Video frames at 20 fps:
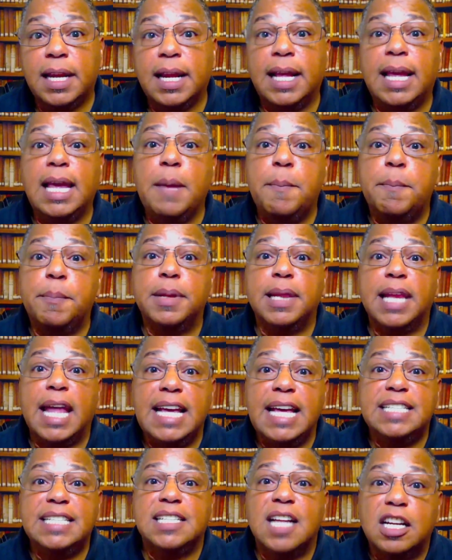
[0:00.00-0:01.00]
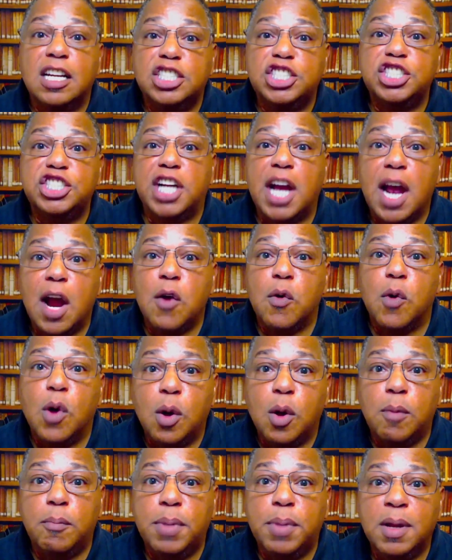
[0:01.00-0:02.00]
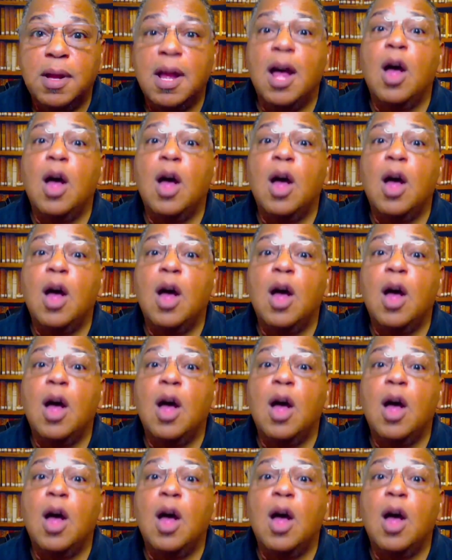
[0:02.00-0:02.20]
he placed a cherub